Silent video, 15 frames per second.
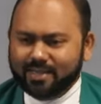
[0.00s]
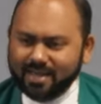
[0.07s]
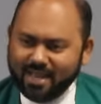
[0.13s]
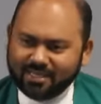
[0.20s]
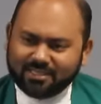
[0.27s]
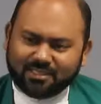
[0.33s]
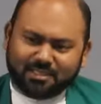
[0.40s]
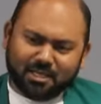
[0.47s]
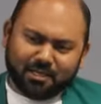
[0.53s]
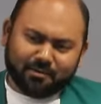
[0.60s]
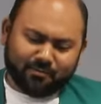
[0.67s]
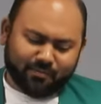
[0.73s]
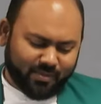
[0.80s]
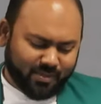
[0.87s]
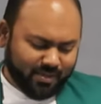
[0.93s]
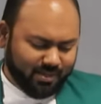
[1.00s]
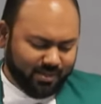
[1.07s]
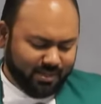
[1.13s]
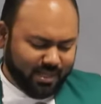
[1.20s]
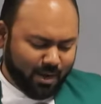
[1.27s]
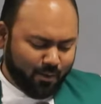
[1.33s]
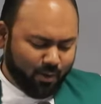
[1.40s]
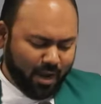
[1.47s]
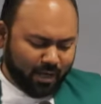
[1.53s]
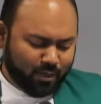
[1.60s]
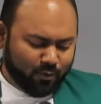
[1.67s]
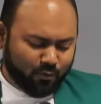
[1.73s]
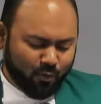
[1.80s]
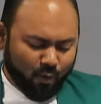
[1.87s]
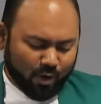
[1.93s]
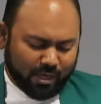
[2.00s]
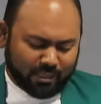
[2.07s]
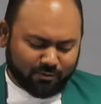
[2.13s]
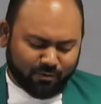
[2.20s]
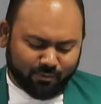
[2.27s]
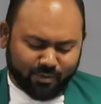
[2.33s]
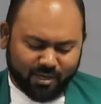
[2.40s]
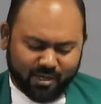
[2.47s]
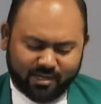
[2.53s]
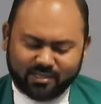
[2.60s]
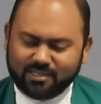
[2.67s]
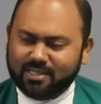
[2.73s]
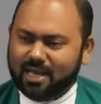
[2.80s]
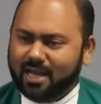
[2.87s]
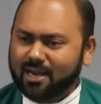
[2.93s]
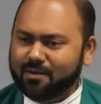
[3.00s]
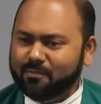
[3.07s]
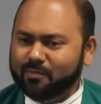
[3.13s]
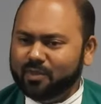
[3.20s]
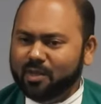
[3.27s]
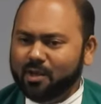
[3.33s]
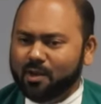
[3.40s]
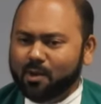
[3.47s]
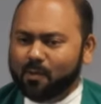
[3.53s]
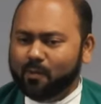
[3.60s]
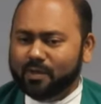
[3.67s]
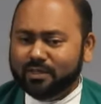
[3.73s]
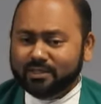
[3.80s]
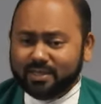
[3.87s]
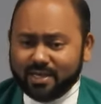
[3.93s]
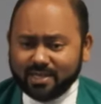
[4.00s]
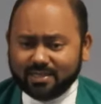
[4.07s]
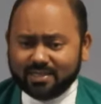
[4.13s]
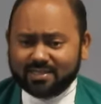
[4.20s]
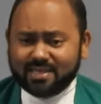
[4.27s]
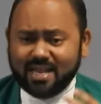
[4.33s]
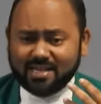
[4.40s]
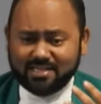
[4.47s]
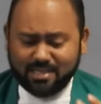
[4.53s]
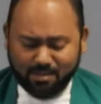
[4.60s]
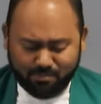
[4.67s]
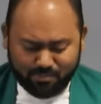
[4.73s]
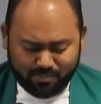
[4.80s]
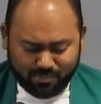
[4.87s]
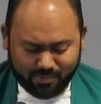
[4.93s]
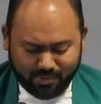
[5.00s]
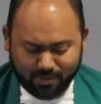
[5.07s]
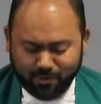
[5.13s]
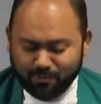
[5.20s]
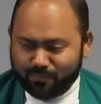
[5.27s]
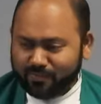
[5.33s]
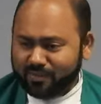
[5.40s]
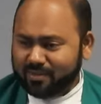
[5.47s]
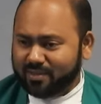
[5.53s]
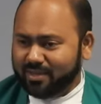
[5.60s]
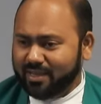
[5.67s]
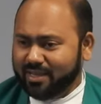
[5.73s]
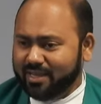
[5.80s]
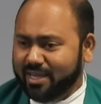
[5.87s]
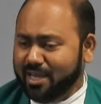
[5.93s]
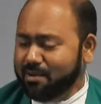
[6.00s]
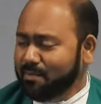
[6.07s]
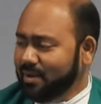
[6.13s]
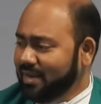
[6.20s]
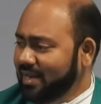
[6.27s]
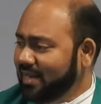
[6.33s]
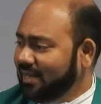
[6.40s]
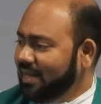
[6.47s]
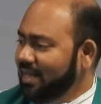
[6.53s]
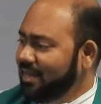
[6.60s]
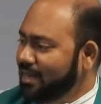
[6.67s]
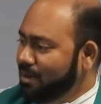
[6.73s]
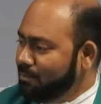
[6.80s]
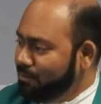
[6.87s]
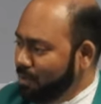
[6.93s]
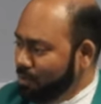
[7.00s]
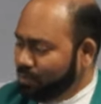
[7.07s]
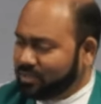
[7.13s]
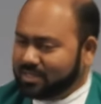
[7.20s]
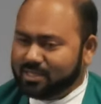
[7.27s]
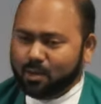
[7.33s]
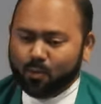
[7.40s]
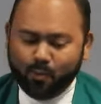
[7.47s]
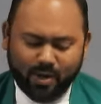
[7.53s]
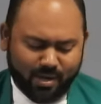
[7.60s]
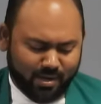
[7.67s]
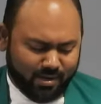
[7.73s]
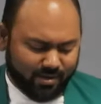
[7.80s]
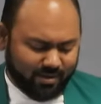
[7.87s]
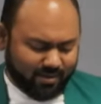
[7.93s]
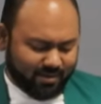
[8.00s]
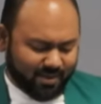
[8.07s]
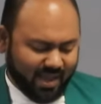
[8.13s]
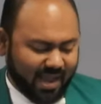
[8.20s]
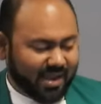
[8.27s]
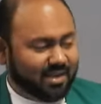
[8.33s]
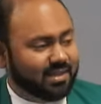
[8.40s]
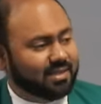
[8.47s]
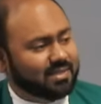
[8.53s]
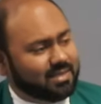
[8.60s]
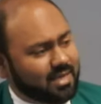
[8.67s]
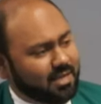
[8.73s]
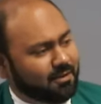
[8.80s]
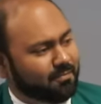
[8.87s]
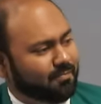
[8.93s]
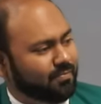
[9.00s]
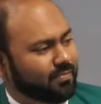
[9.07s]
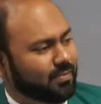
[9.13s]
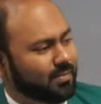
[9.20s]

The next thing that I would like to focus from here is that when Jesus gets up, you know, he immediately rebukes the wind and the sea.